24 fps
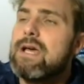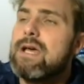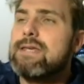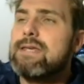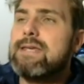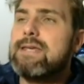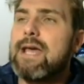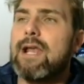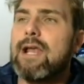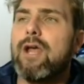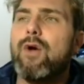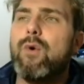
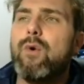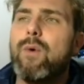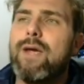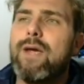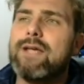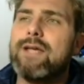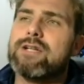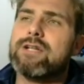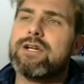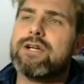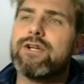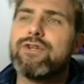Yellow is
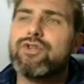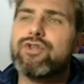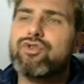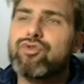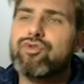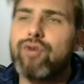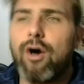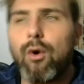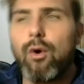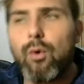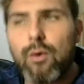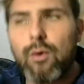a
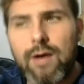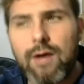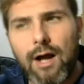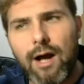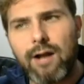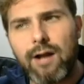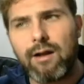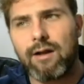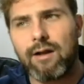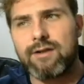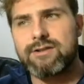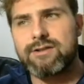control
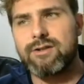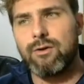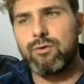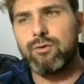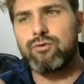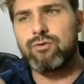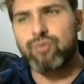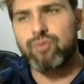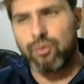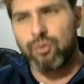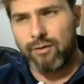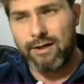colour, so
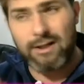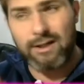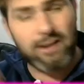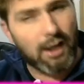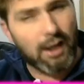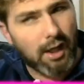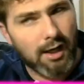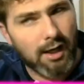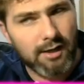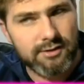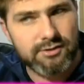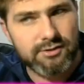drawing
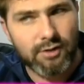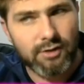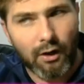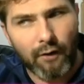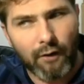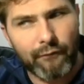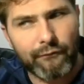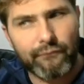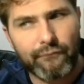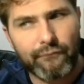cards off